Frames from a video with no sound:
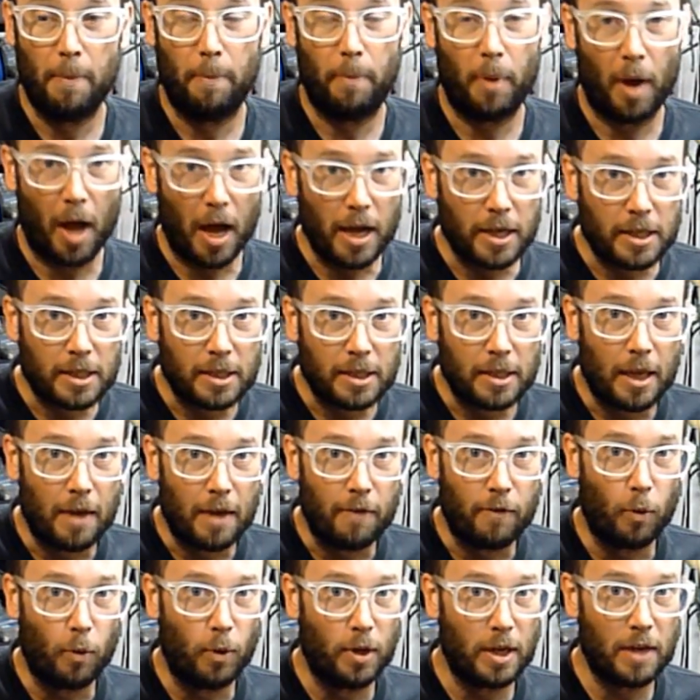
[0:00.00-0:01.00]
But
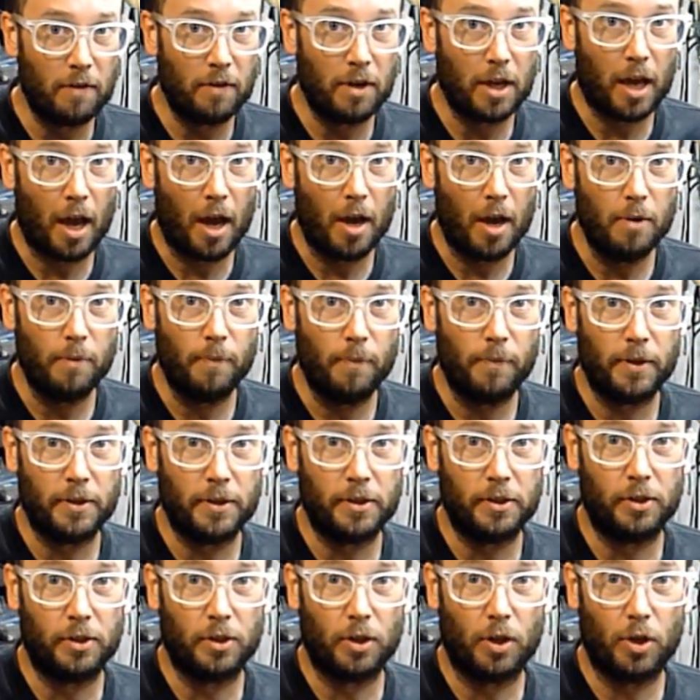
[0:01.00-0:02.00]
if you want to give it a go,
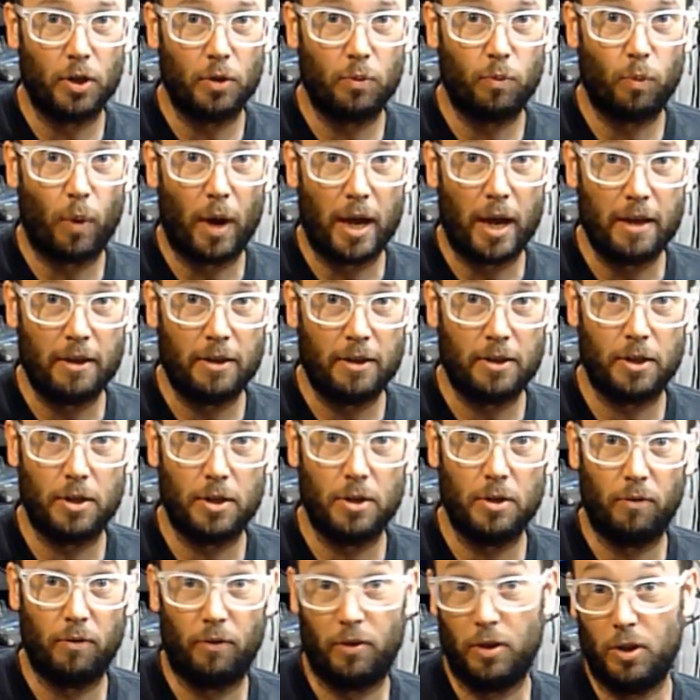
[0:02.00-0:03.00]
this is a good way for
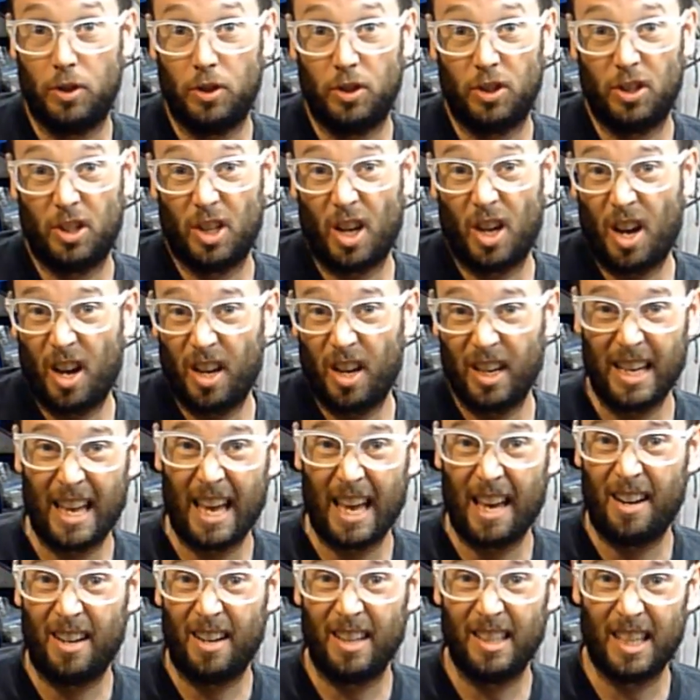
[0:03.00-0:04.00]
you to start and
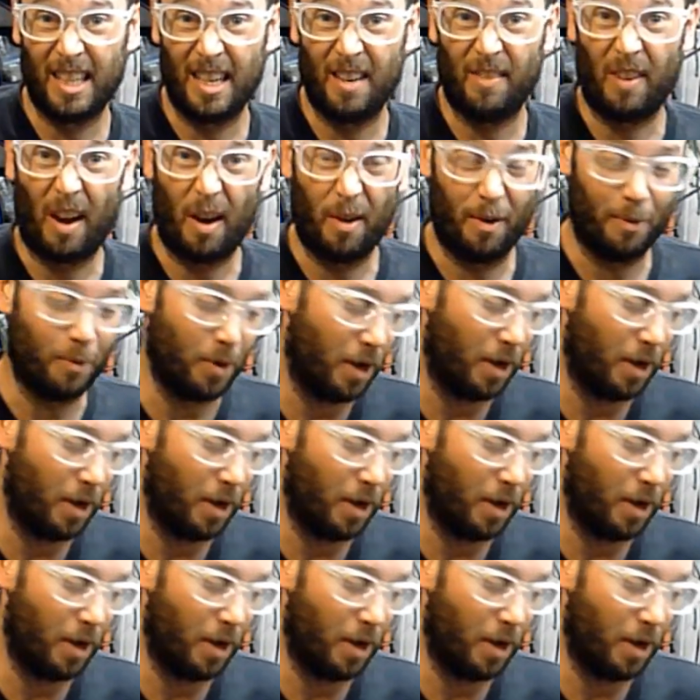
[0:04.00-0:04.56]
get an idea of how it